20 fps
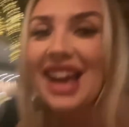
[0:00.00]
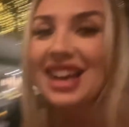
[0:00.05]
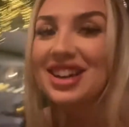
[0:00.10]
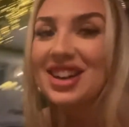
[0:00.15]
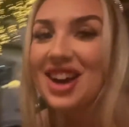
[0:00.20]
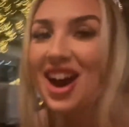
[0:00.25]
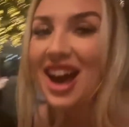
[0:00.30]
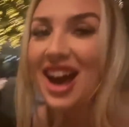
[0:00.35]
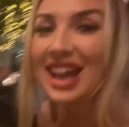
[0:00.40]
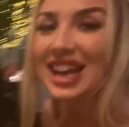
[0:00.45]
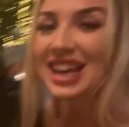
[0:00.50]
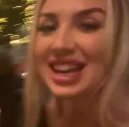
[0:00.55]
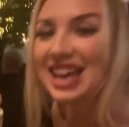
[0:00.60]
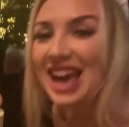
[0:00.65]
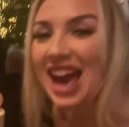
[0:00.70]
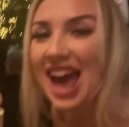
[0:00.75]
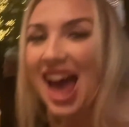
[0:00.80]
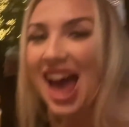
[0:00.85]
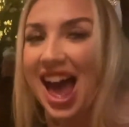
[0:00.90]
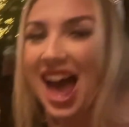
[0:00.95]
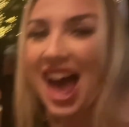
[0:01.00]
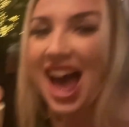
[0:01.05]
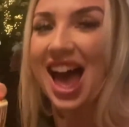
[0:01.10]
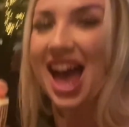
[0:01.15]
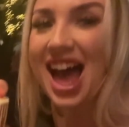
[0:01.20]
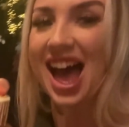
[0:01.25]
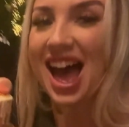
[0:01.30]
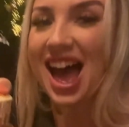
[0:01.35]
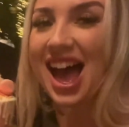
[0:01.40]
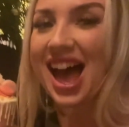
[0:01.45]
got a
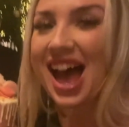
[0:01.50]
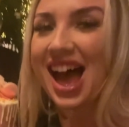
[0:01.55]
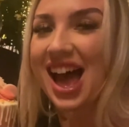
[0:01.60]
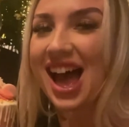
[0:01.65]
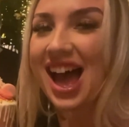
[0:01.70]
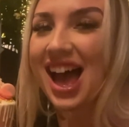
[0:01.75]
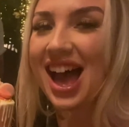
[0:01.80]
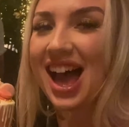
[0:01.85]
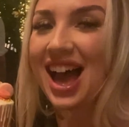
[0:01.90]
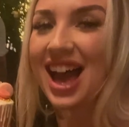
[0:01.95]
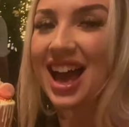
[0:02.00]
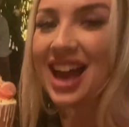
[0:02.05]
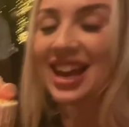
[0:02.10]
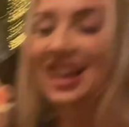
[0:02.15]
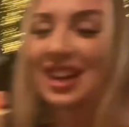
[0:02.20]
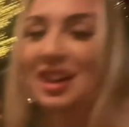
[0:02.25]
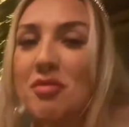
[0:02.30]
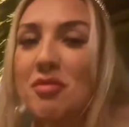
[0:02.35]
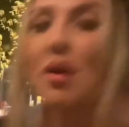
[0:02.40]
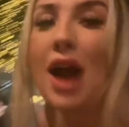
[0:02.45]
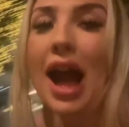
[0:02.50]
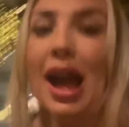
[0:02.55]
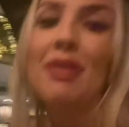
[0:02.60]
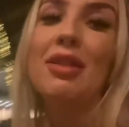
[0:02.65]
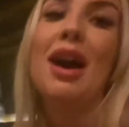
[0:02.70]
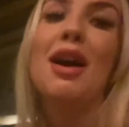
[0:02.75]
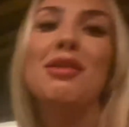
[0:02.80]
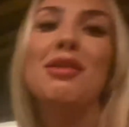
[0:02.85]
cake! Wow, that